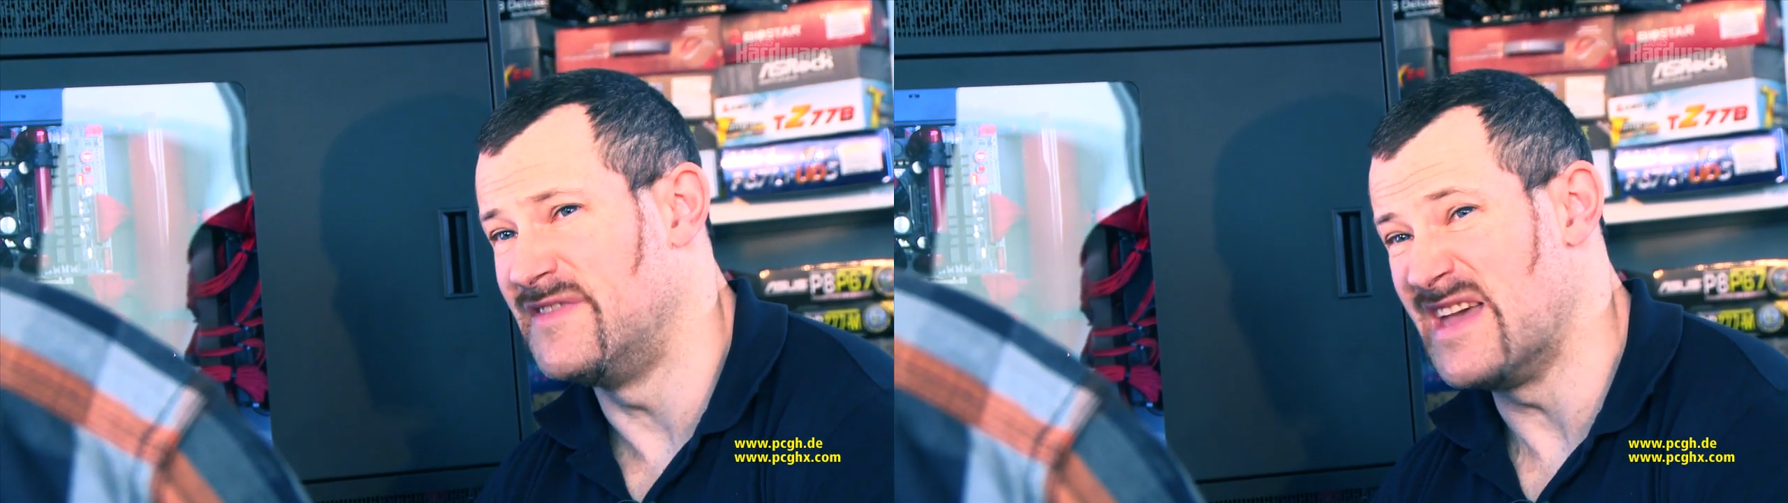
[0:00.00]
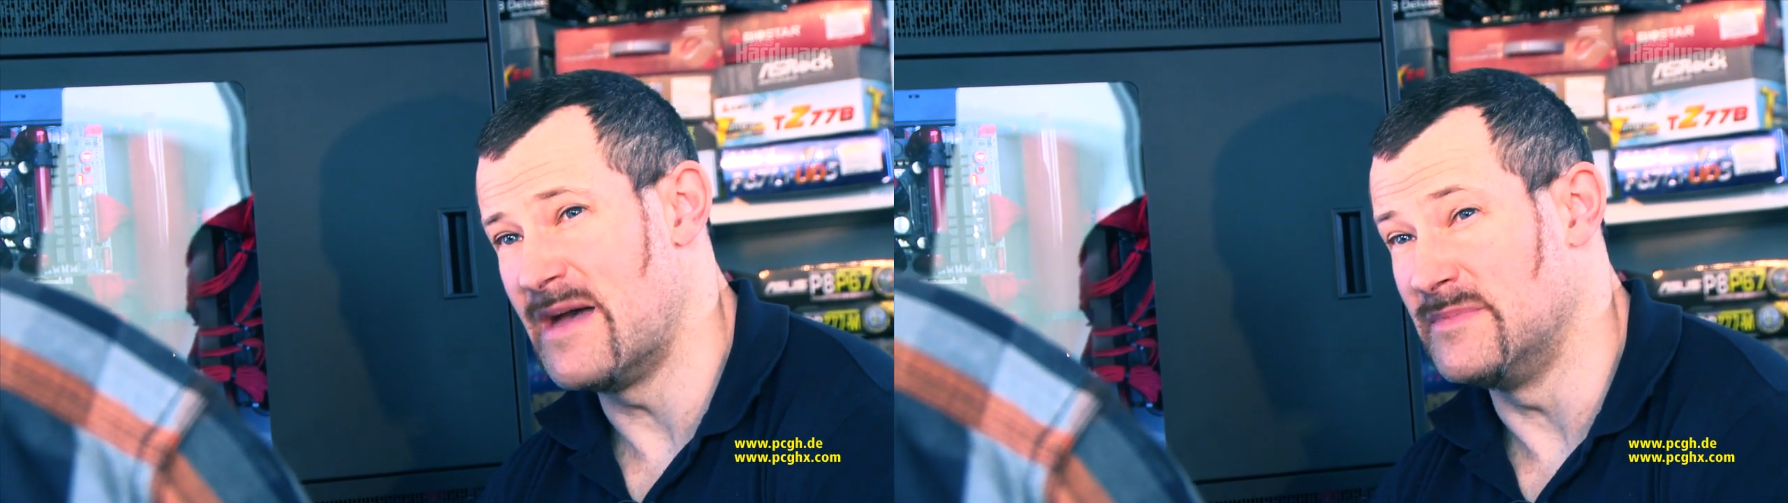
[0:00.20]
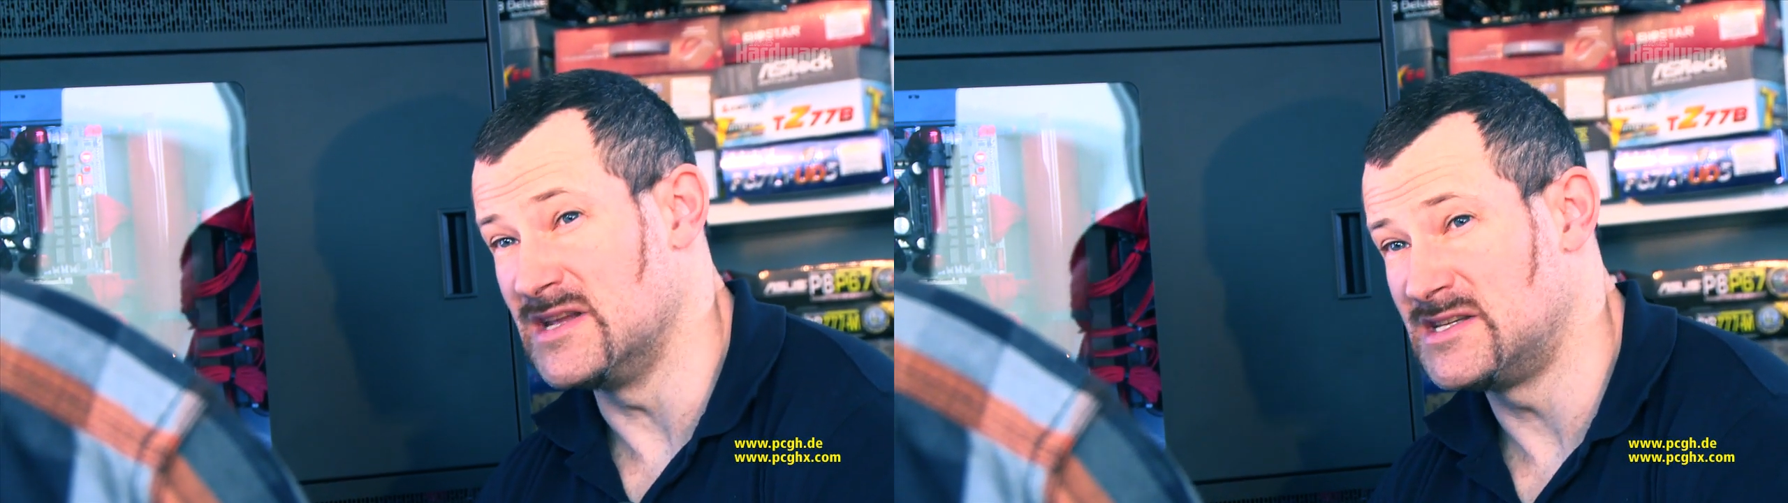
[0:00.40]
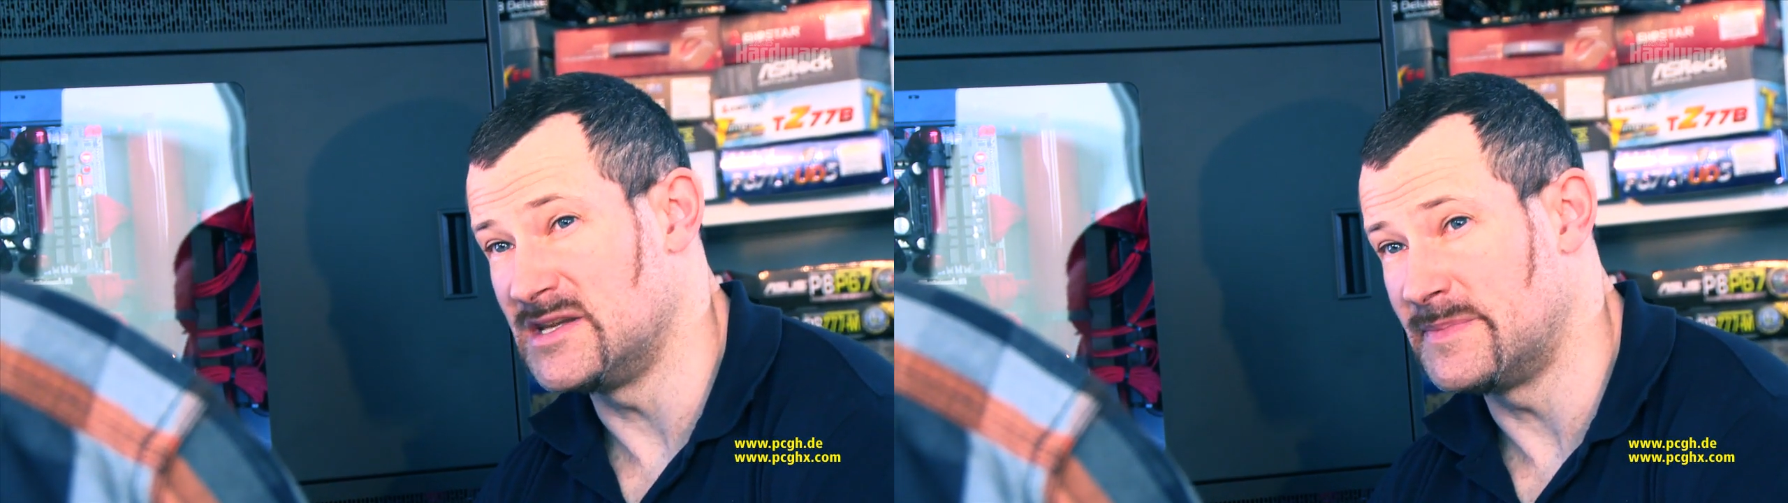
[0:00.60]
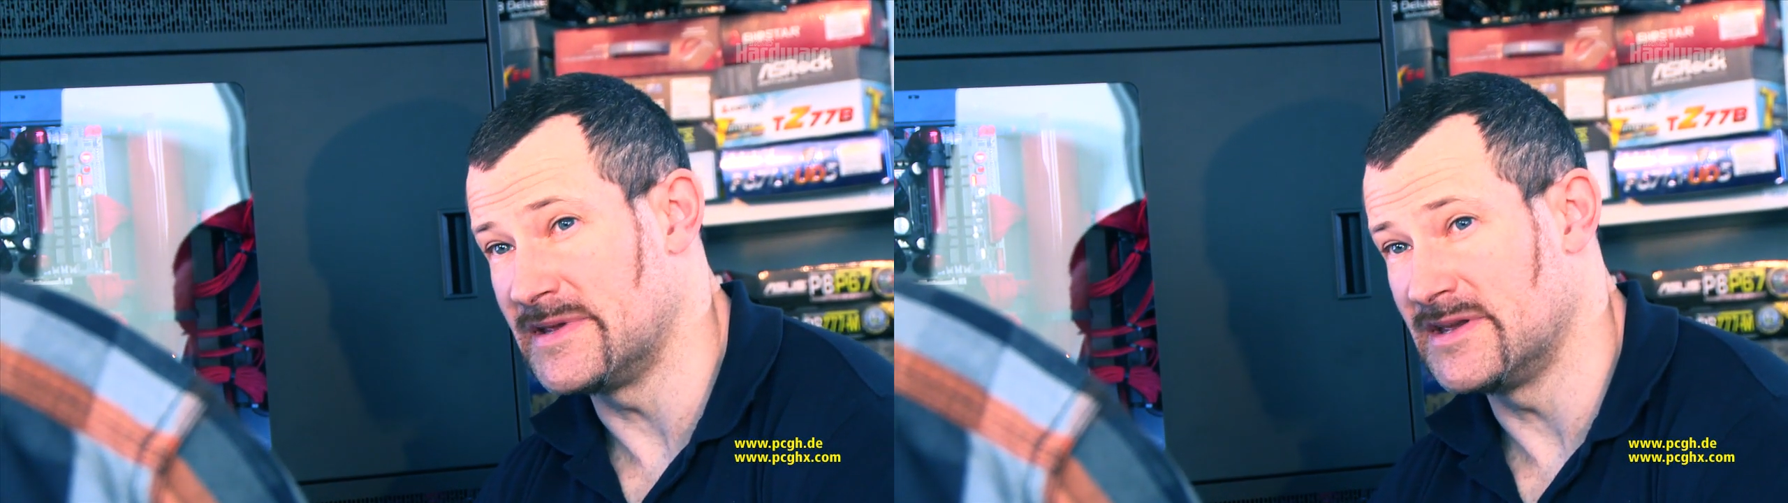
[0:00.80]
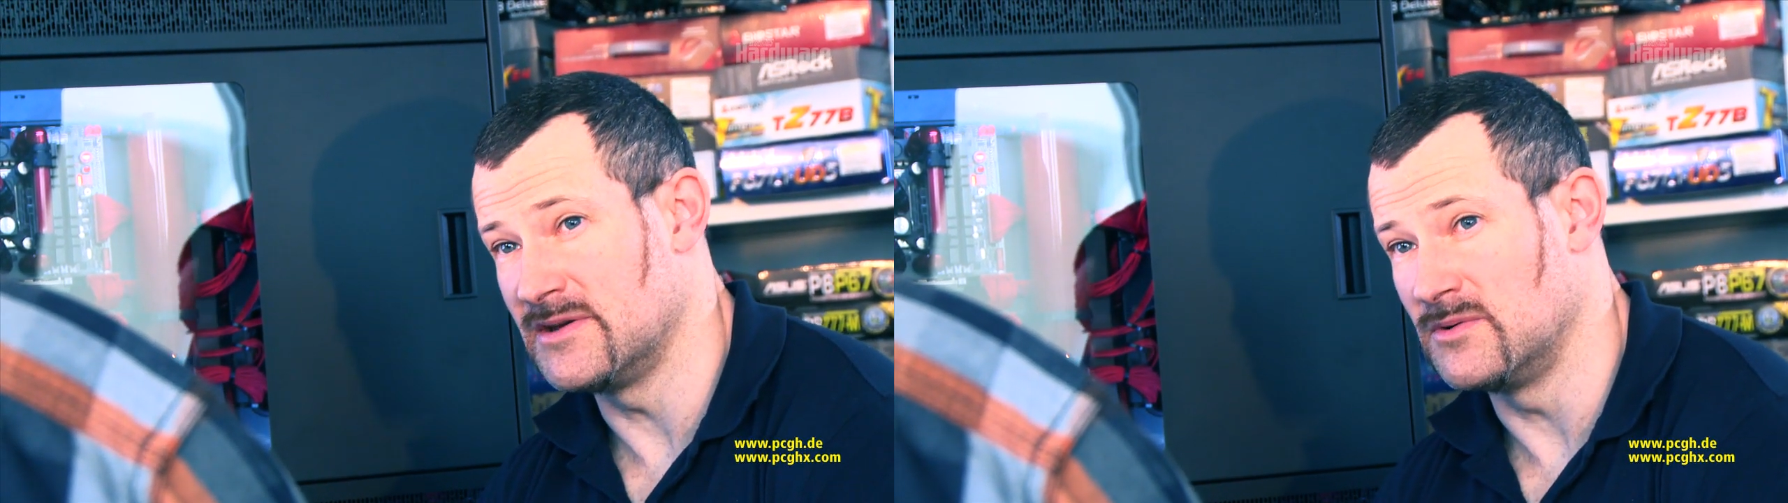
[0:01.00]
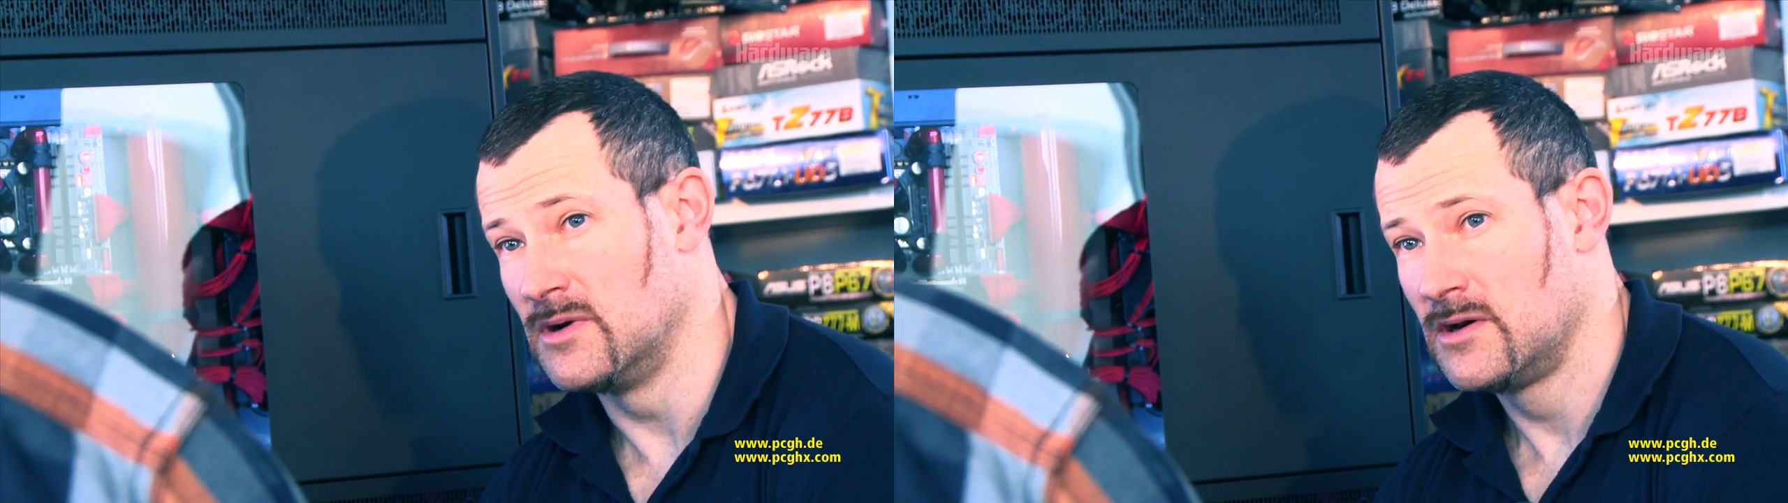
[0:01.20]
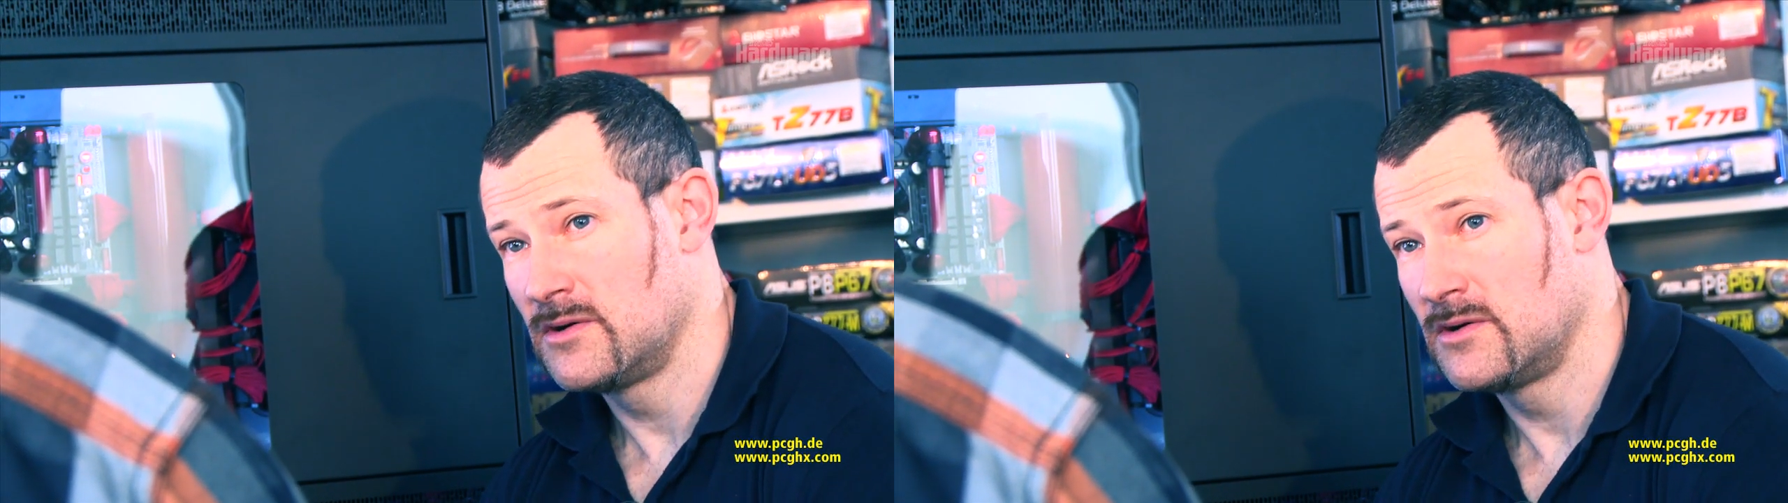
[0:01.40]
the AMD CPU